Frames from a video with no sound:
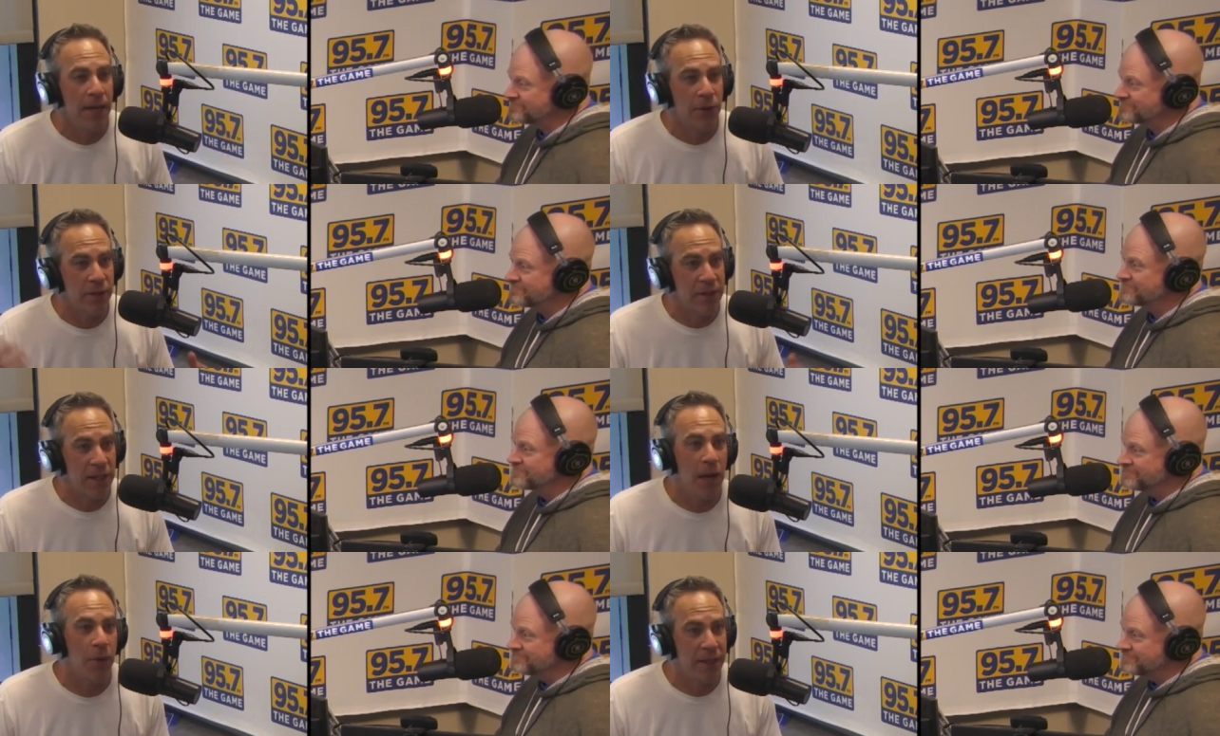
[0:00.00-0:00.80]
Speaker 1: Christy
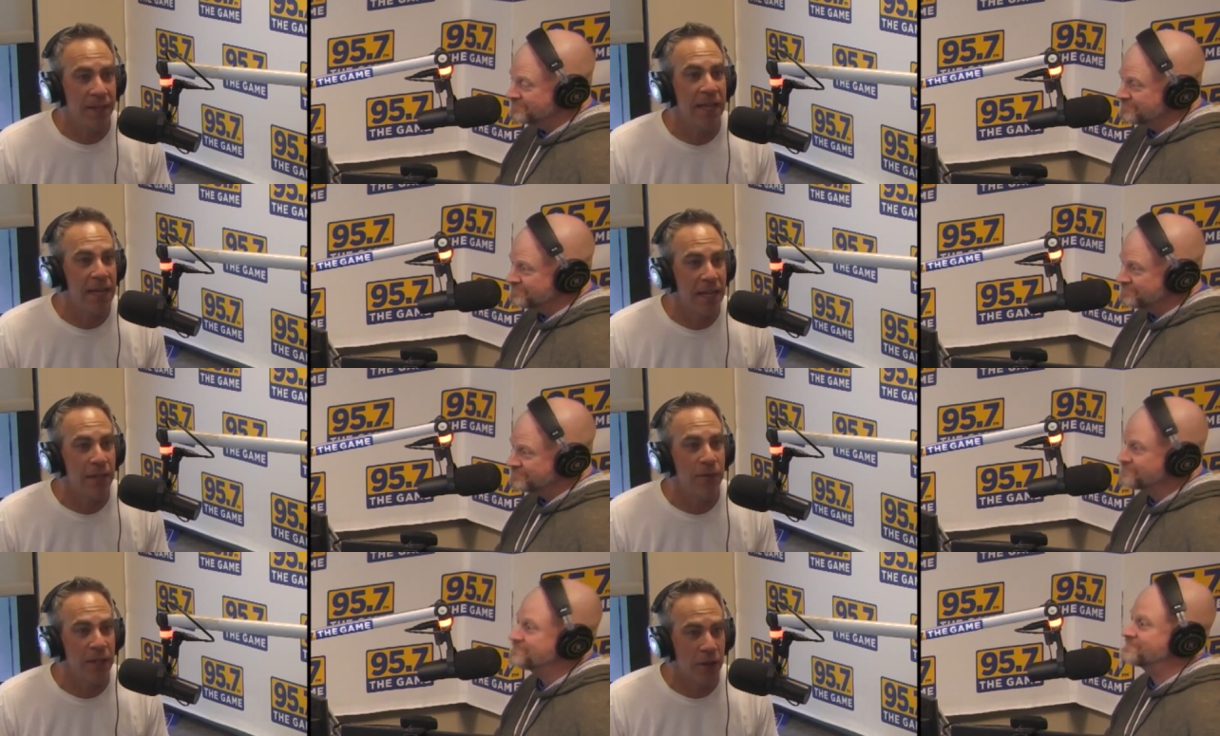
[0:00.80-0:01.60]
and I went to get an
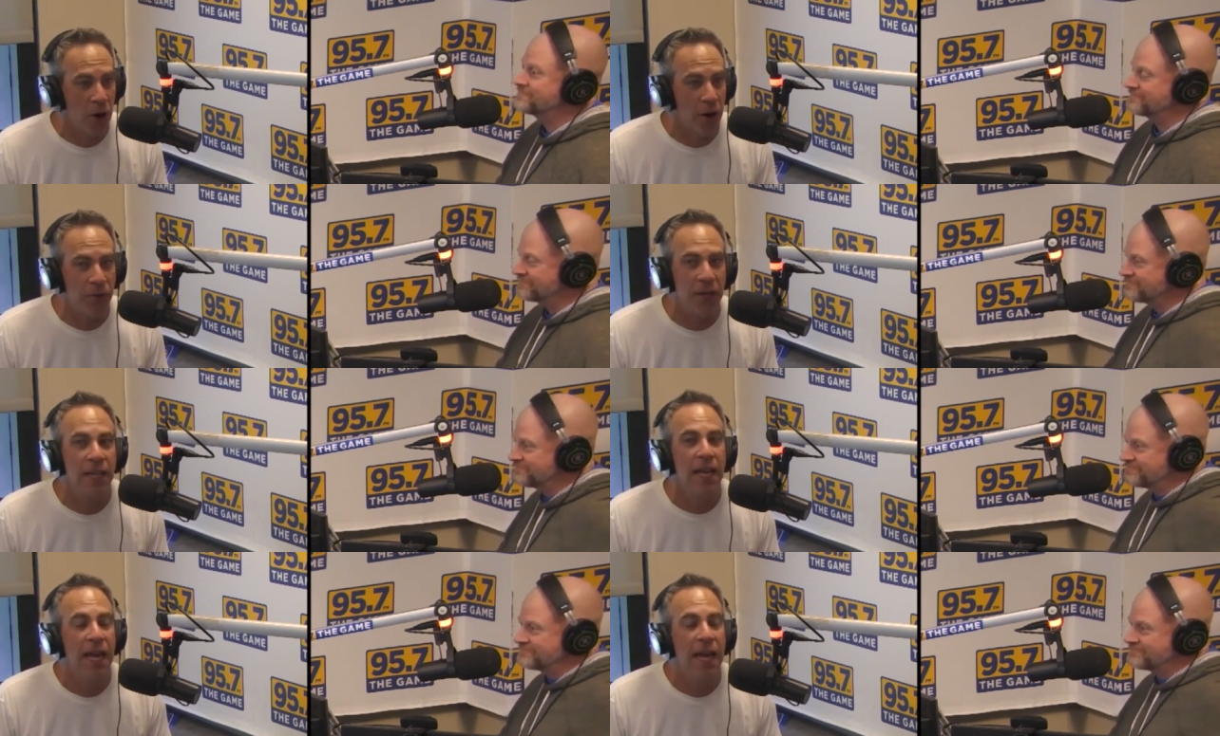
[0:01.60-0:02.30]
evening coffee,